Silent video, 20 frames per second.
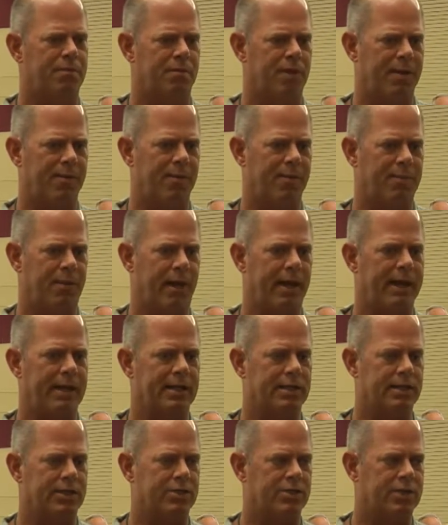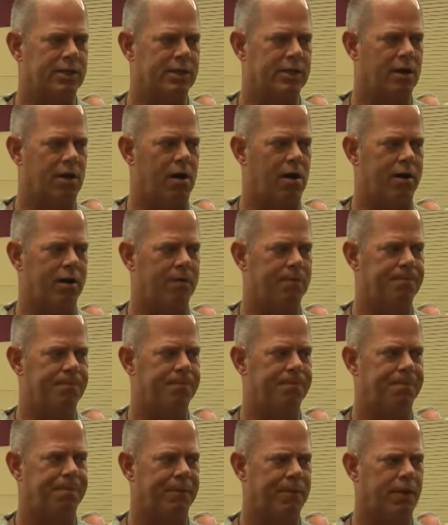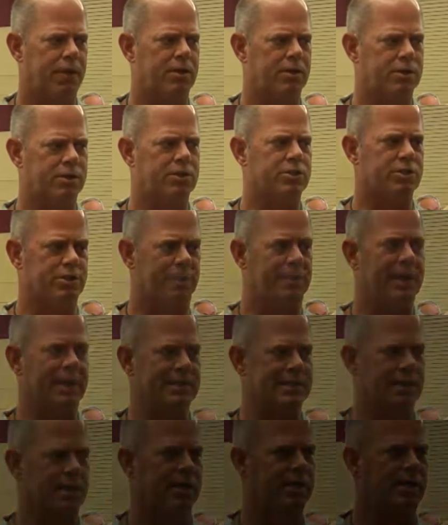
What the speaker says: maybe planted the seed on, are just amazing.